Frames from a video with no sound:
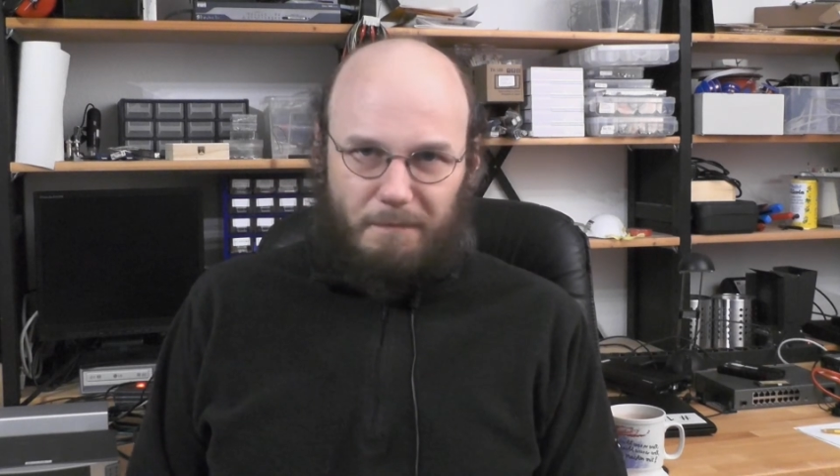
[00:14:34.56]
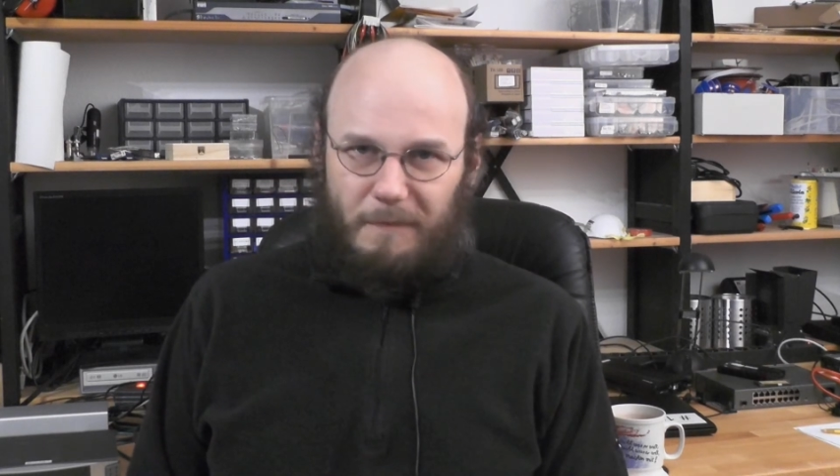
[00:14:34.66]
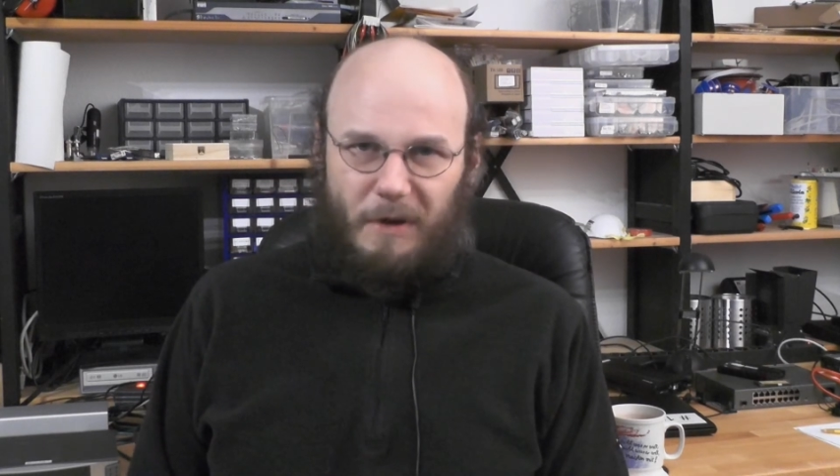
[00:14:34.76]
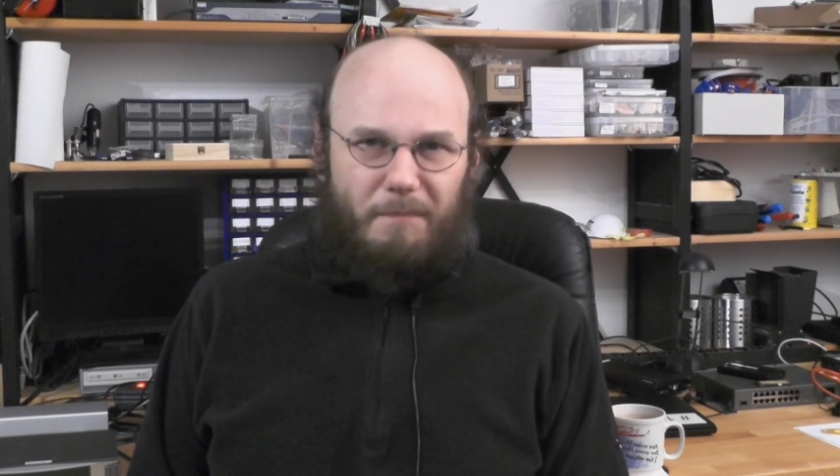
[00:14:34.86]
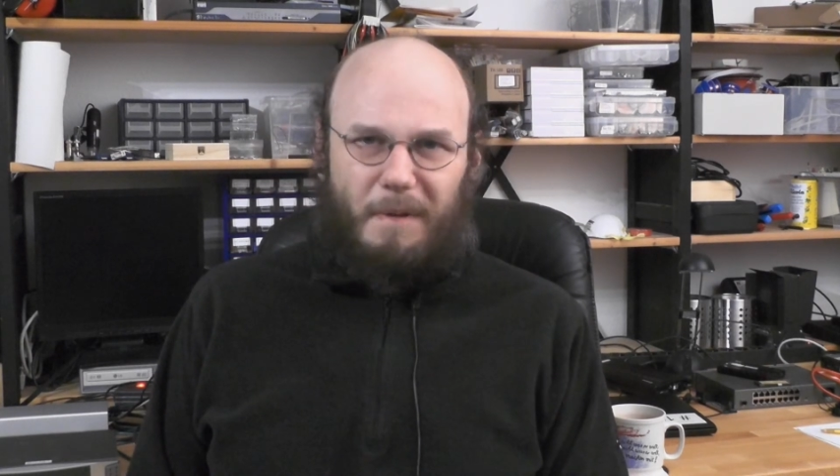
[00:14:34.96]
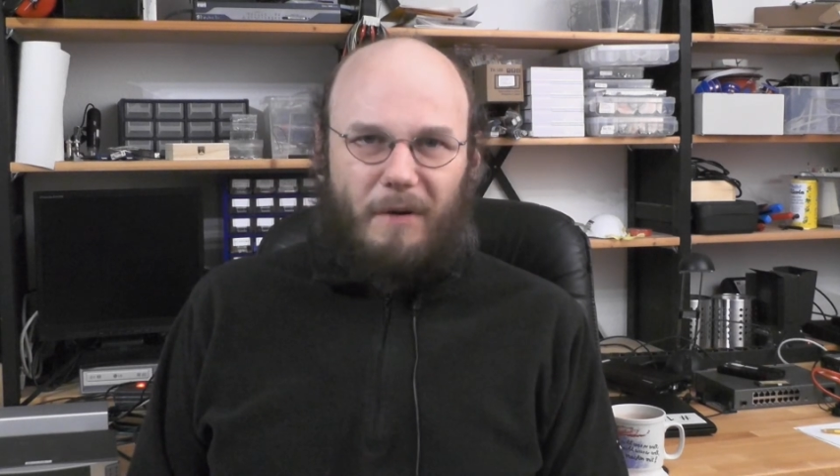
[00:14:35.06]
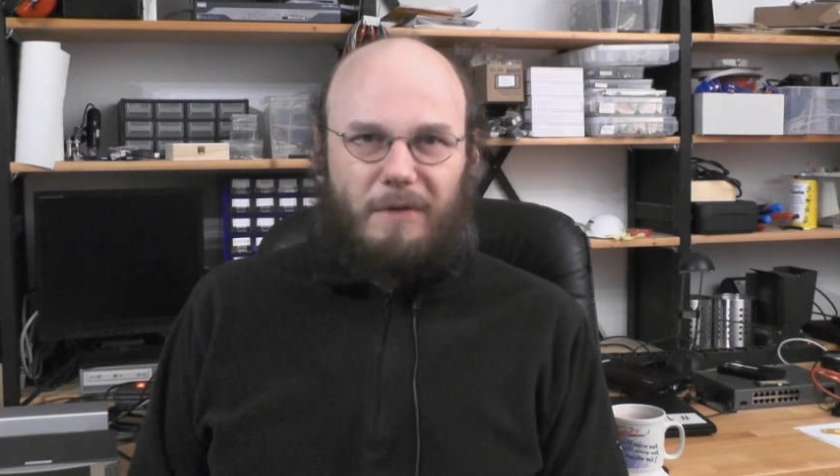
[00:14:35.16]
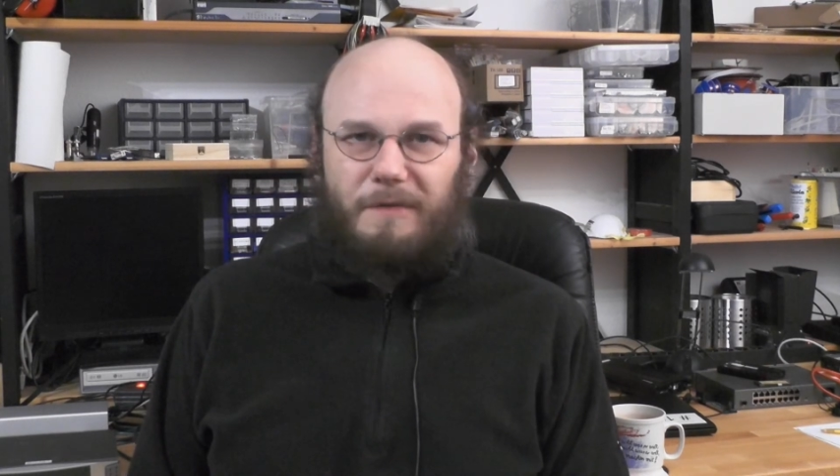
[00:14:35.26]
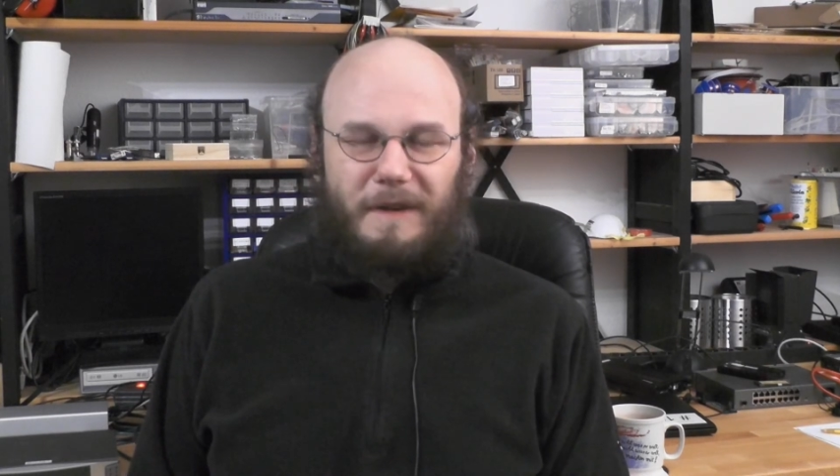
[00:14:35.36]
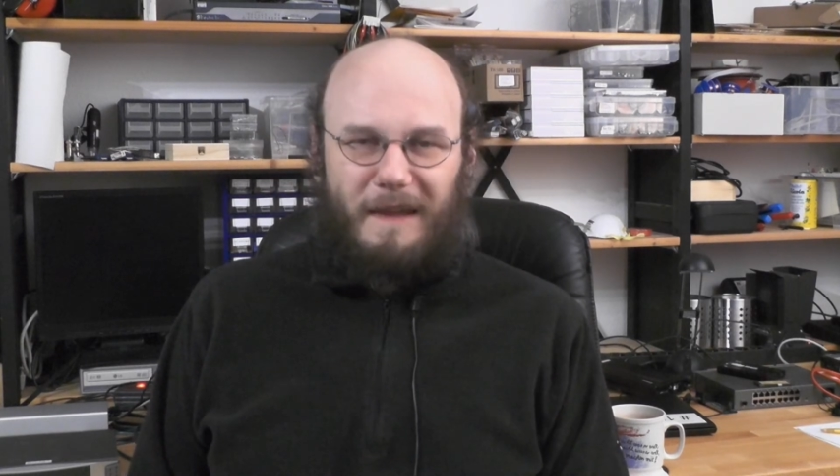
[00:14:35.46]
you're
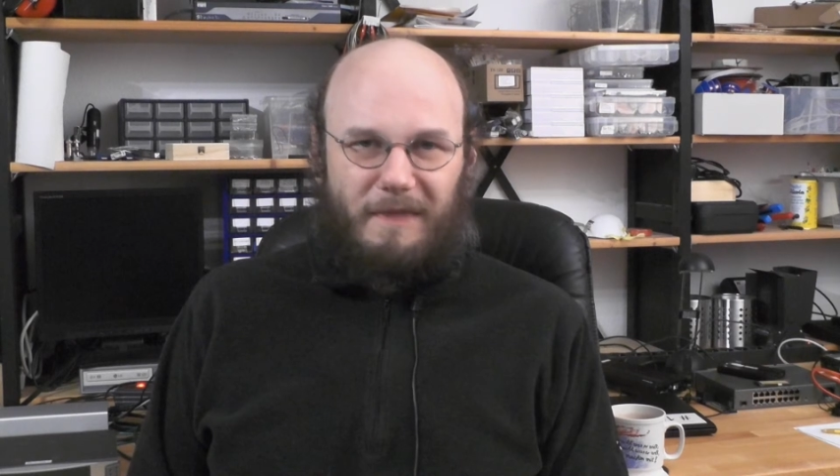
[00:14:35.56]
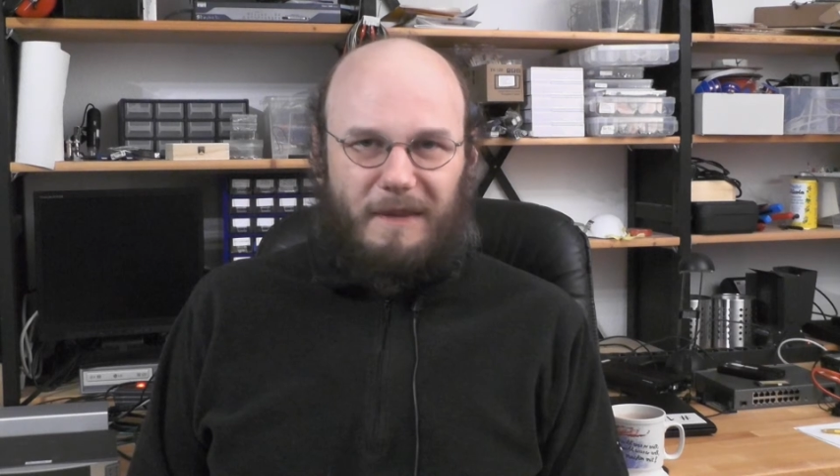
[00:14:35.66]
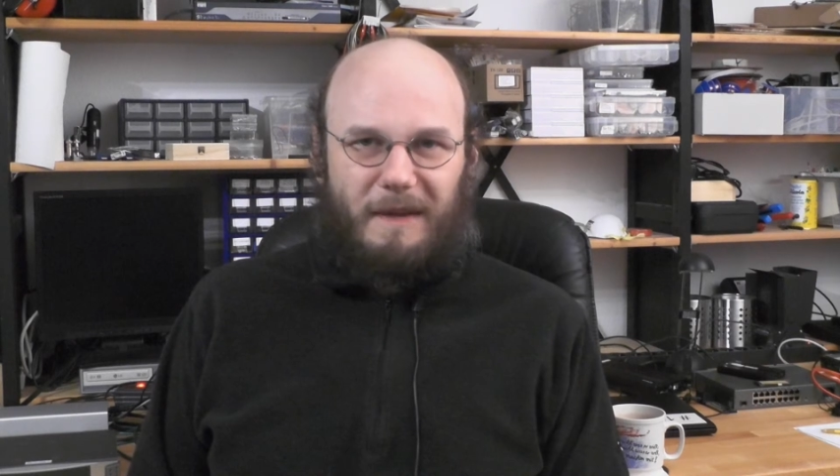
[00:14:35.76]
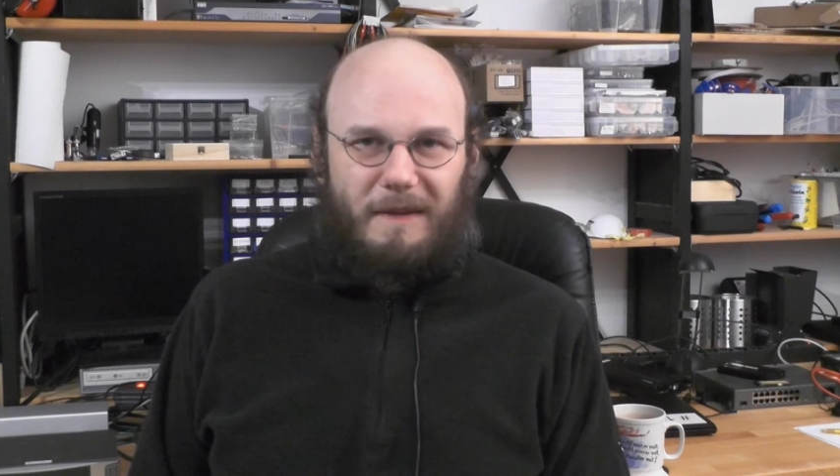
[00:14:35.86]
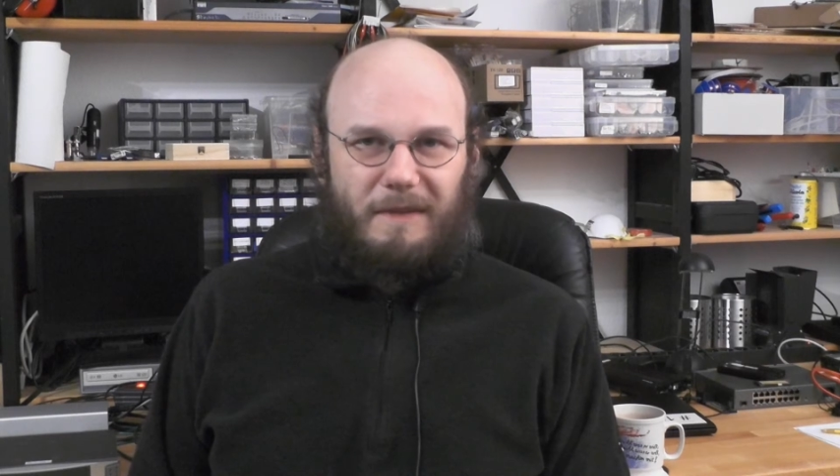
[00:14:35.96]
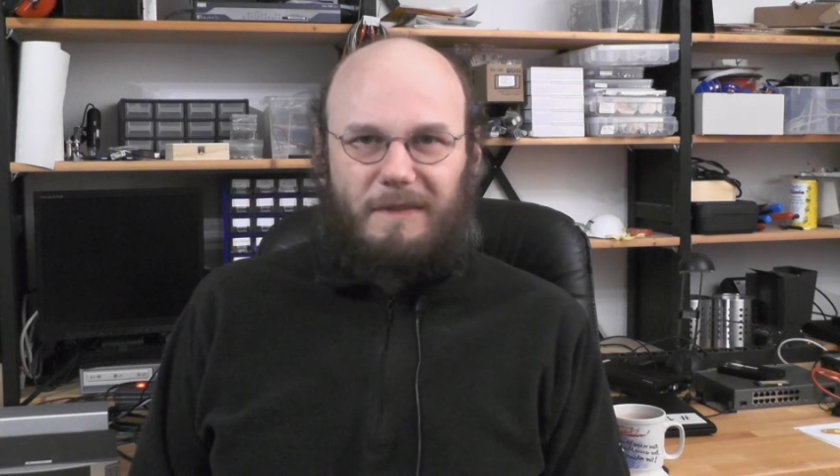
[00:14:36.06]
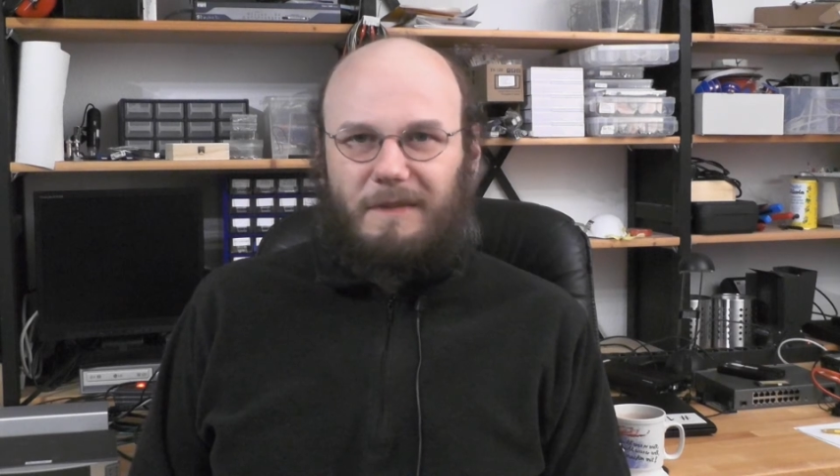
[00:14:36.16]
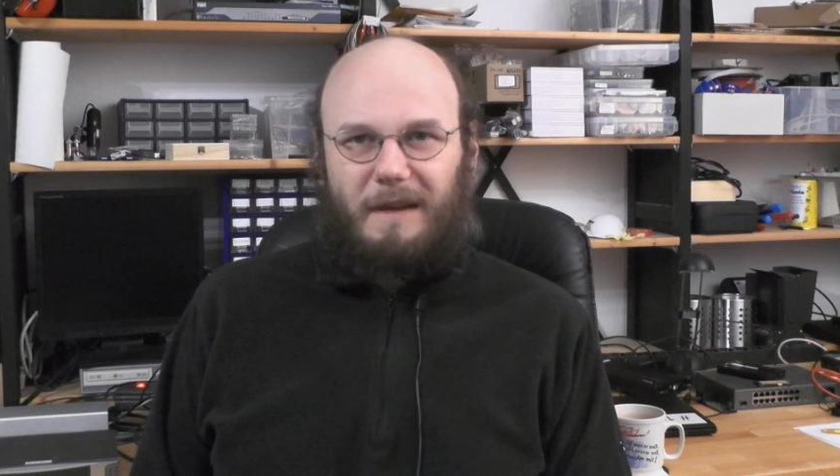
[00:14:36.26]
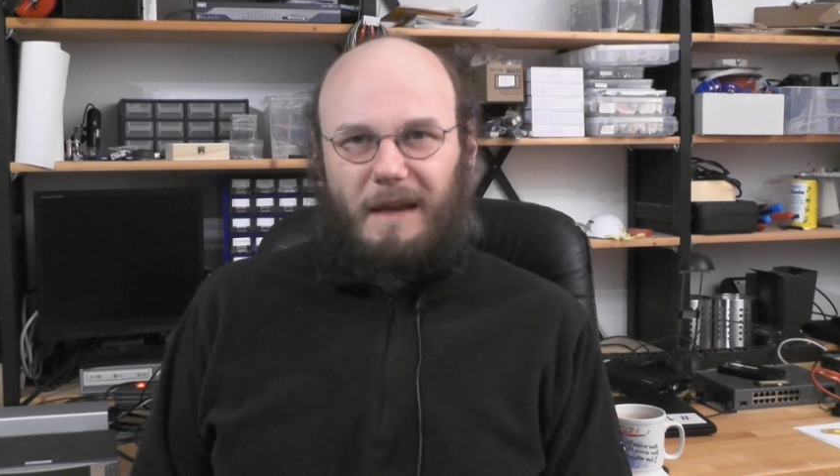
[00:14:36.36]
bound to forget things,